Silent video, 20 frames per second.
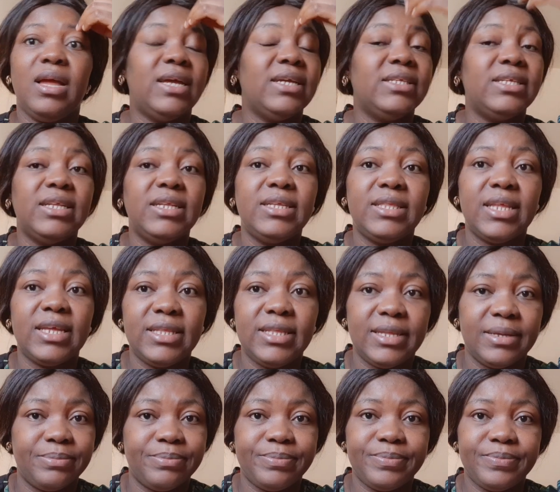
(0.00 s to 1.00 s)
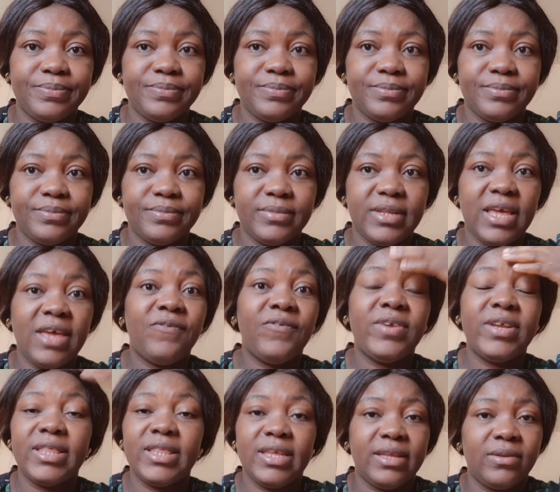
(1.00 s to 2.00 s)
I deleted
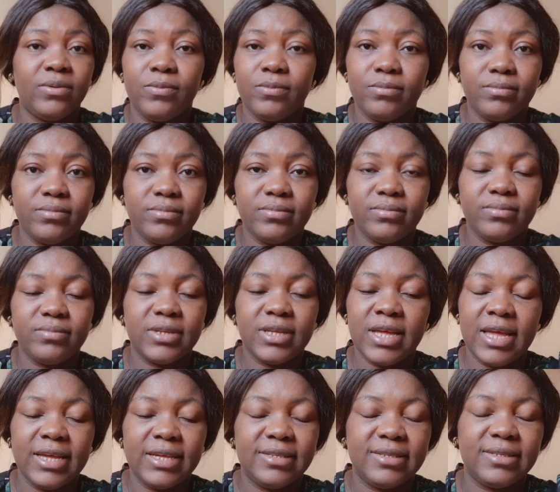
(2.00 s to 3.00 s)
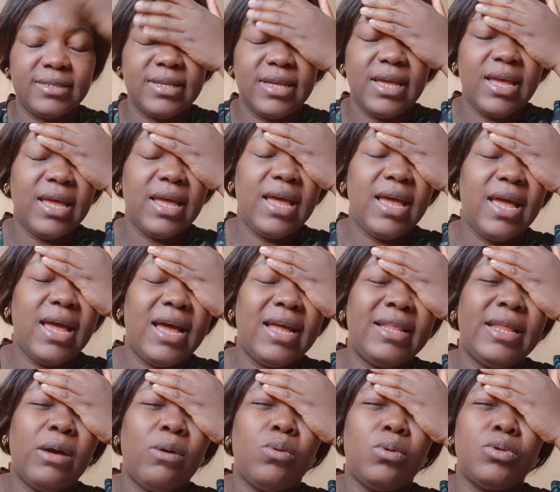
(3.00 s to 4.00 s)
everything, guys,
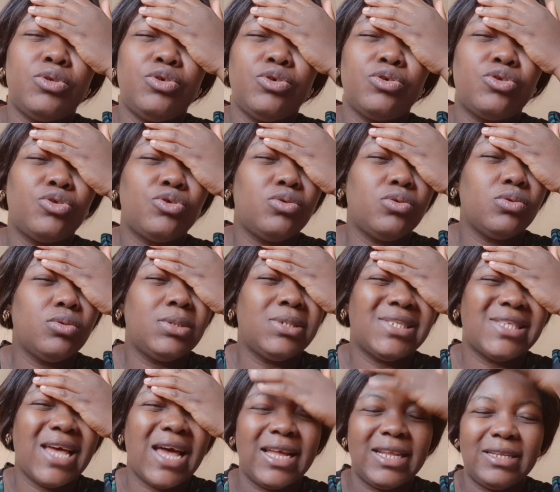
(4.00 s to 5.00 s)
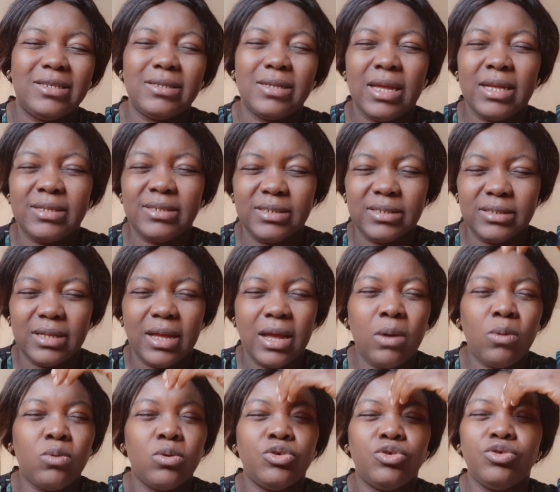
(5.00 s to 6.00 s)
and I was just so sad, as in
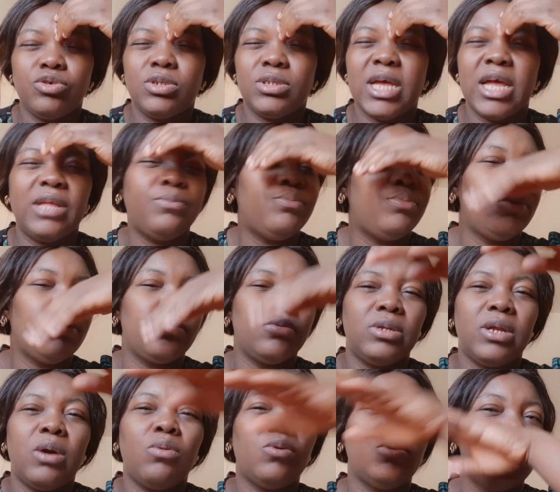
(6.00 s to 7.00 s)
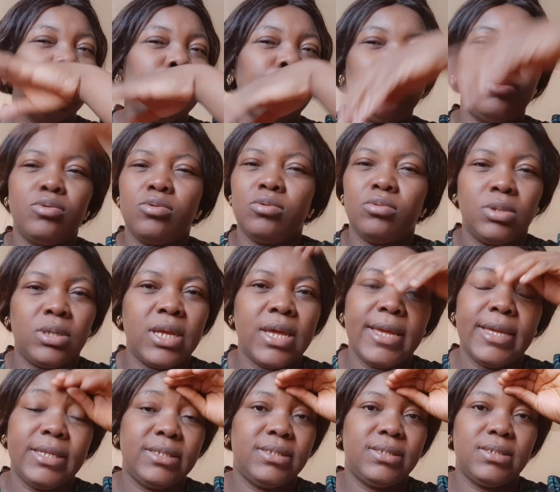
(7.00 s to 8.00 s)
I was just heartbroken. I was broken,
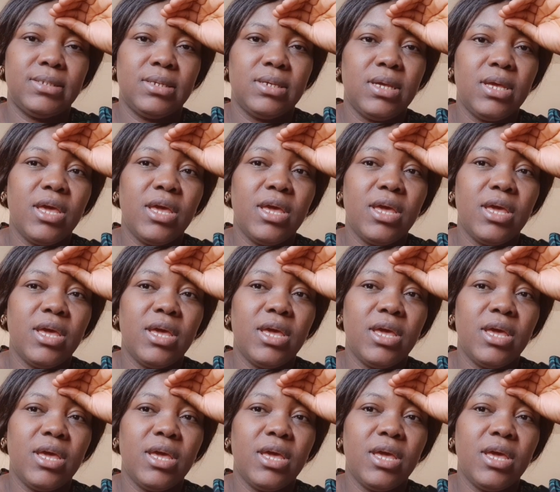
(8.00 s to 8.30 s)
guys.